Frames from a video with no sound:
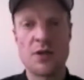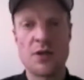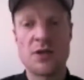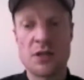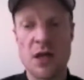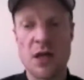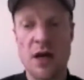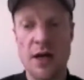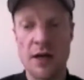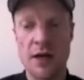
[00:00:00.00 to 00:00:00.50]

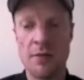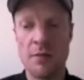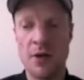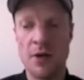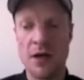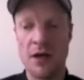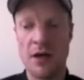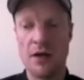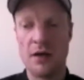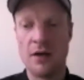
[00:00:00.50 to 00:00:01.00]
with
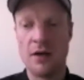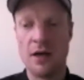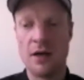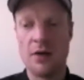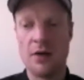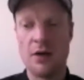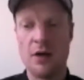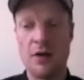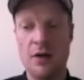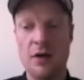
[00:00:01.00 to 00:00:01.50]
time,
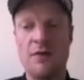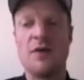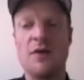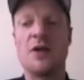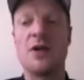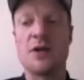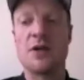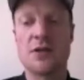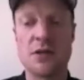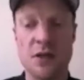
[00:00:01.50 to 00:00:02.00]
and
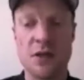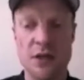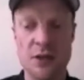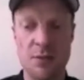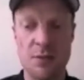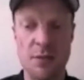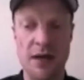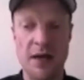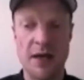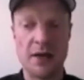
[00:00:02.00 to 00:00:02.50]
if it doesn't
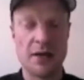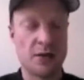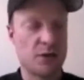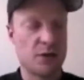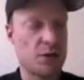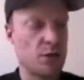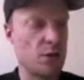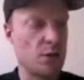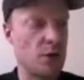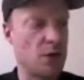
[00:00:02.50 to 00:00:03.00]
expand,
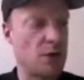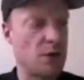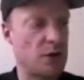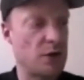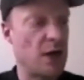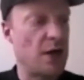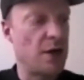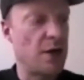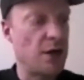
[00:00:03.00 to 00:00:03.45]
and so on.